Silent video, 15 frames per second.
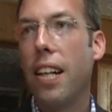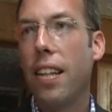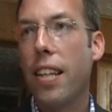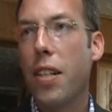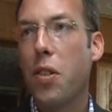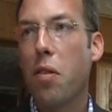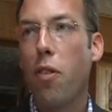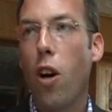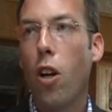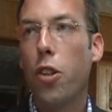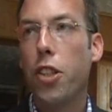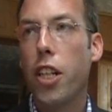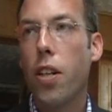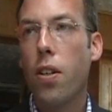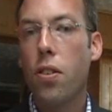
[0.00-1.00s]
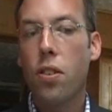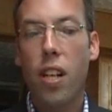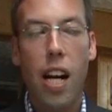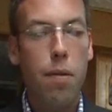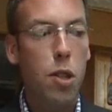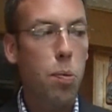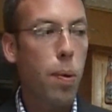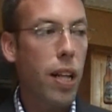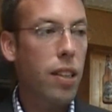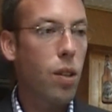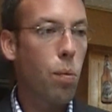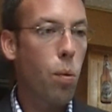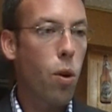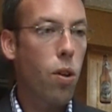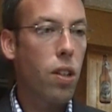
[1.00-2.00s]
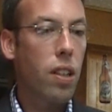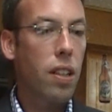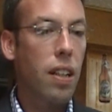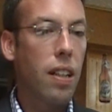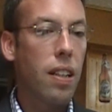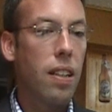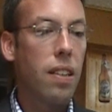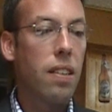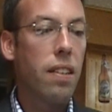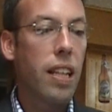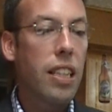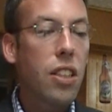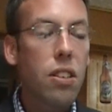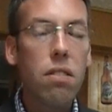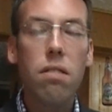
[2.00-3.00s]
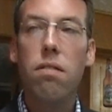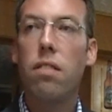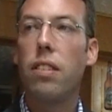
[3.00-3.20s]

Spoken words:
these are volunteers and I respect the work they do.